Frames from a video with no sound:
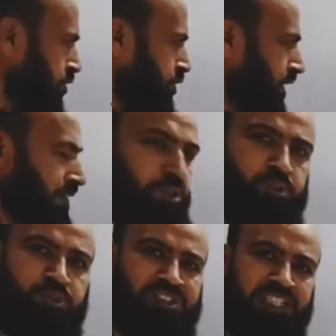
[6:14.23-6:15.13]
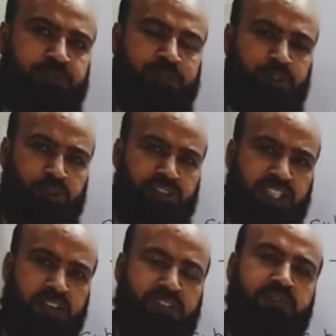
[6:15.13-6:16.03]
you have to judge by
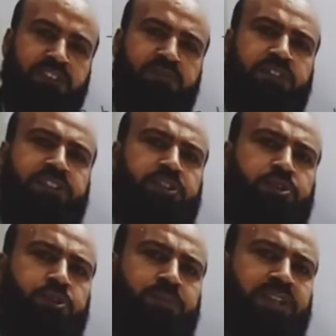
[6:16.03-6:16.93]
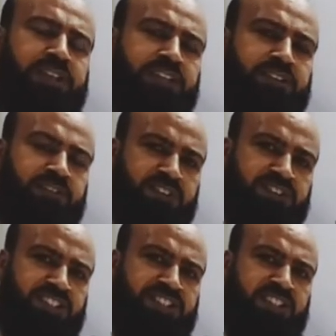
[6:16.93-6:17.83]
yourself that which function should be in
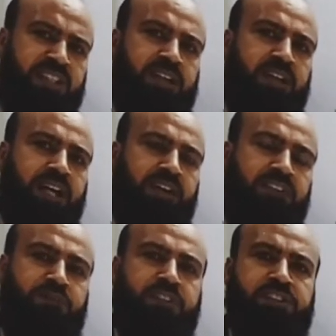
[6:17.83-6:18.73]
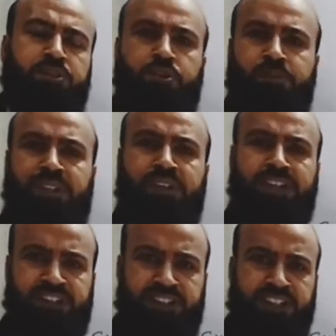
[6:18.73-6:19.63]
differentiation and which function should be in
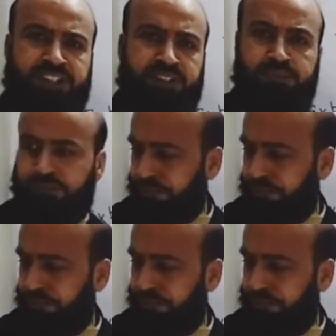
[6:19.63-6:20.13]
integration.